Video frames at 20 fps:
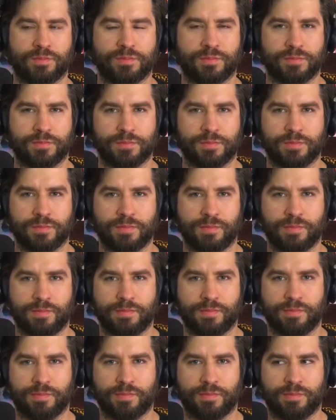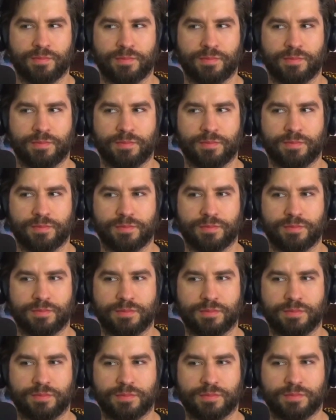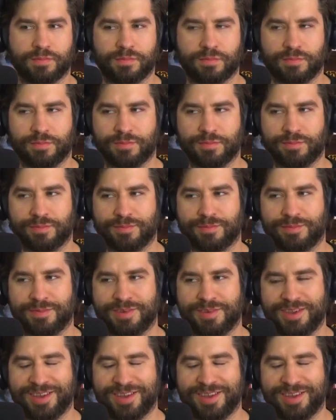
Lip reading: No words are spoken by the person on screen.